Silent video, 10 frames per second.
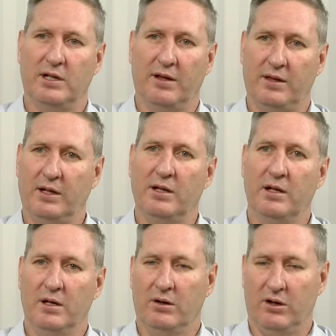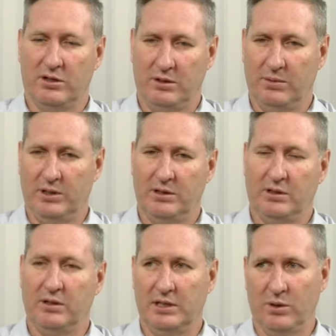and I think
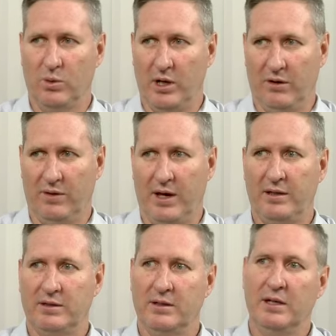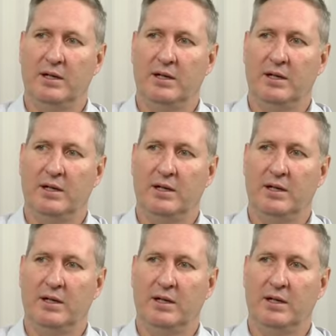ArcelorMittal is aware of that,